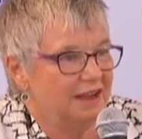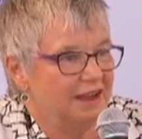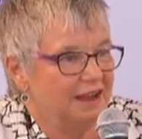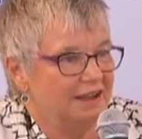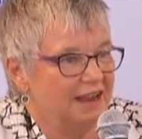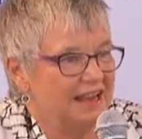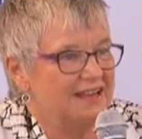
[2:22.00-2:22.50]

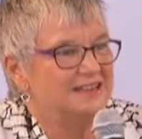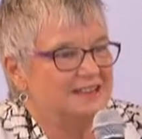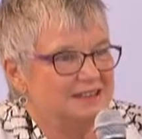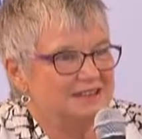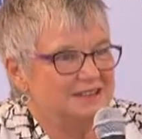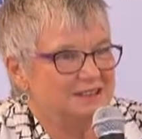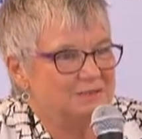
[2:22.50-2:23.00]

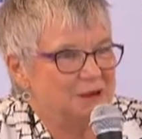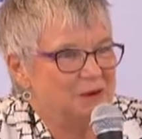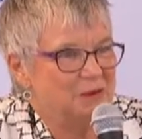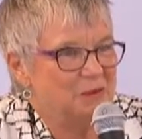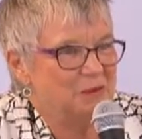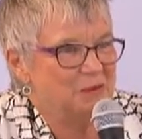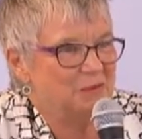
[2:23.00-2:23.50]
assets, as we
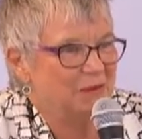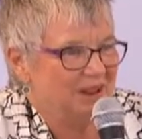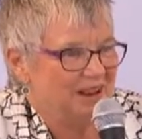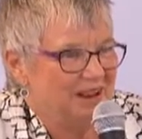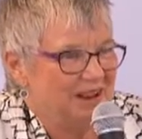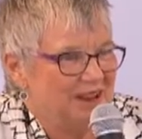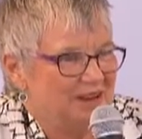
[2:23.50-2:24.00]
call them,
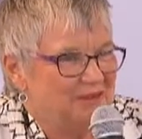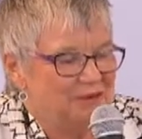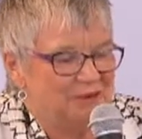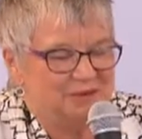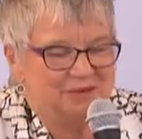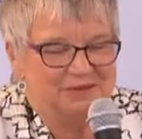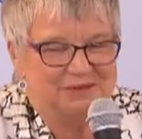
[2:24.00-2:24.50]

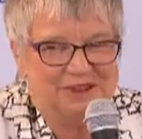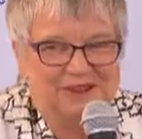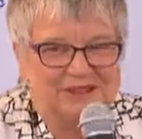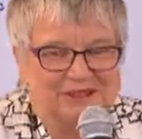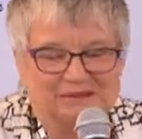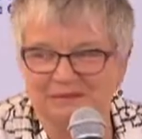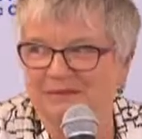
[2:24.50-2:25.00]
or
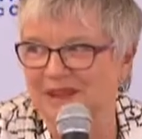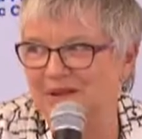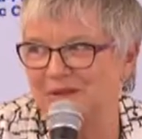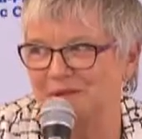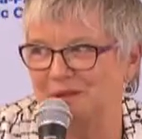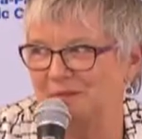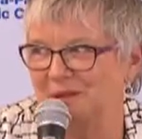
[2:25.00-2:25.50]
defence, they
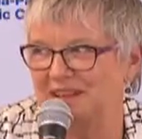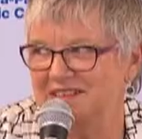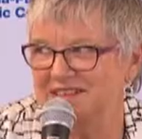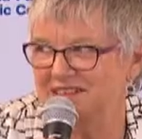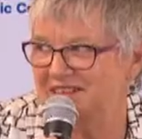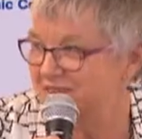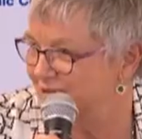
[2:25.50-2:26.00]
call them
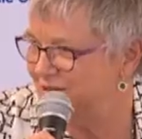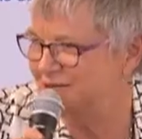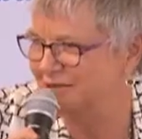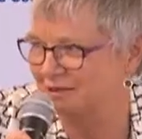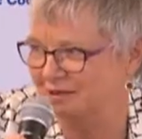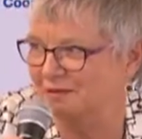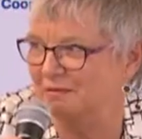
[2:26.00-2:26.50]
assets,
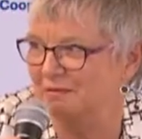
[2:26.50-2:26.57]
don't